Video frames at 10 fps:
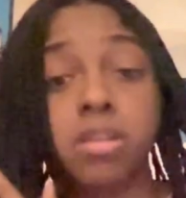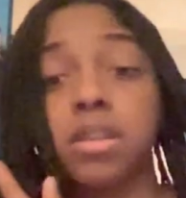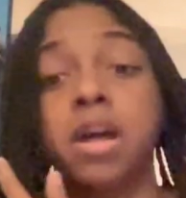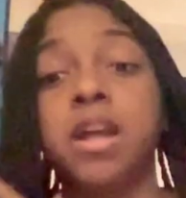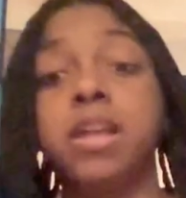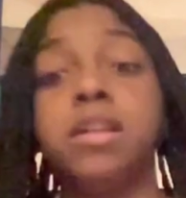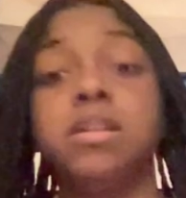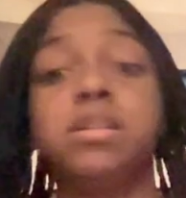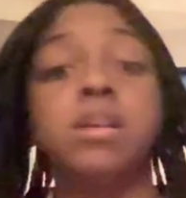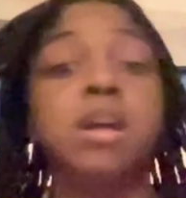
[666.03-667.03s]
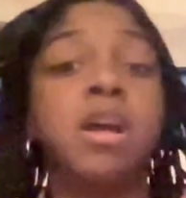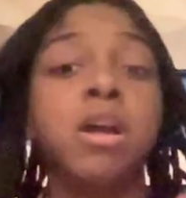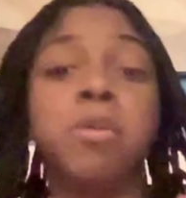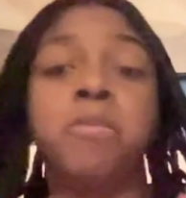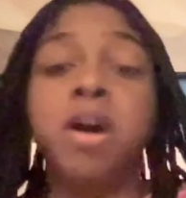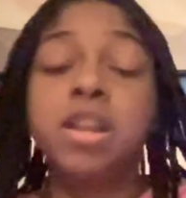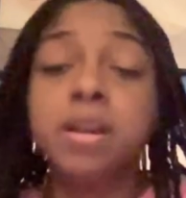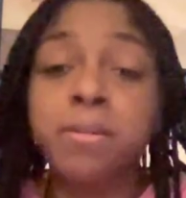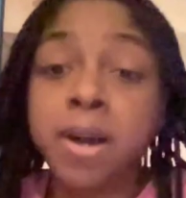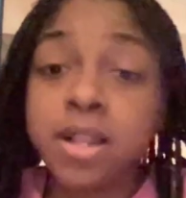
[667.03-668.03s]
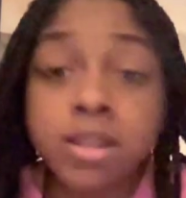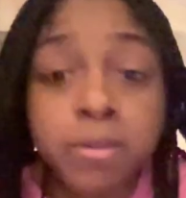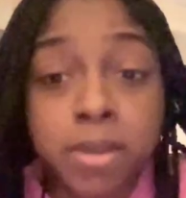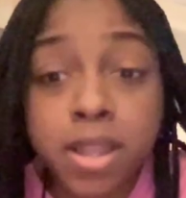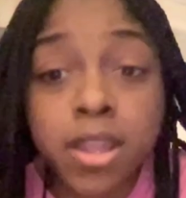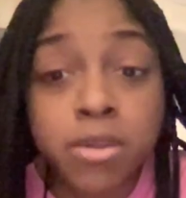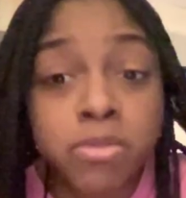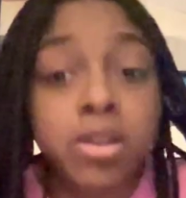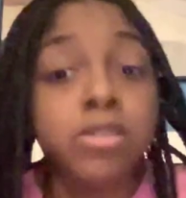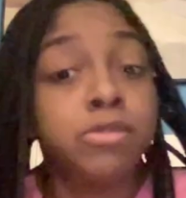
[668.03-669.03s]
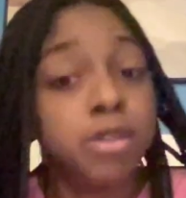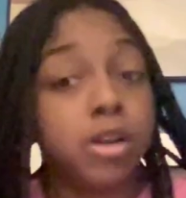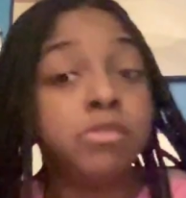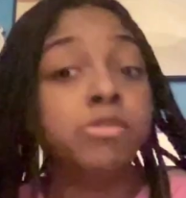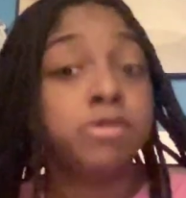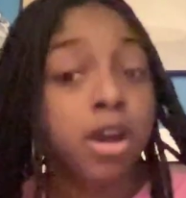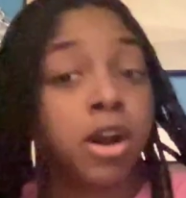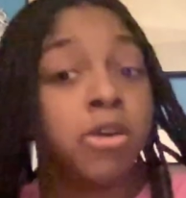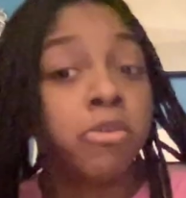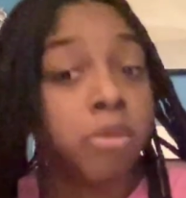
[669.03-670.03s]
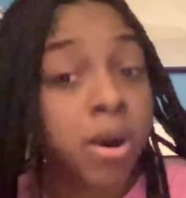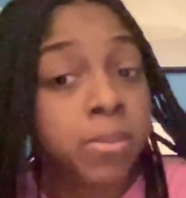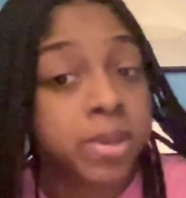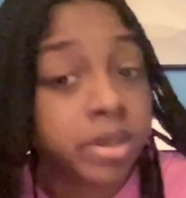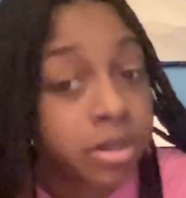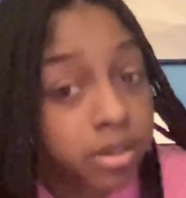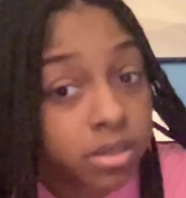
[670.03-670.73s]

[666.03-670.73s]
Like, why you bothering me when you know you don't want me?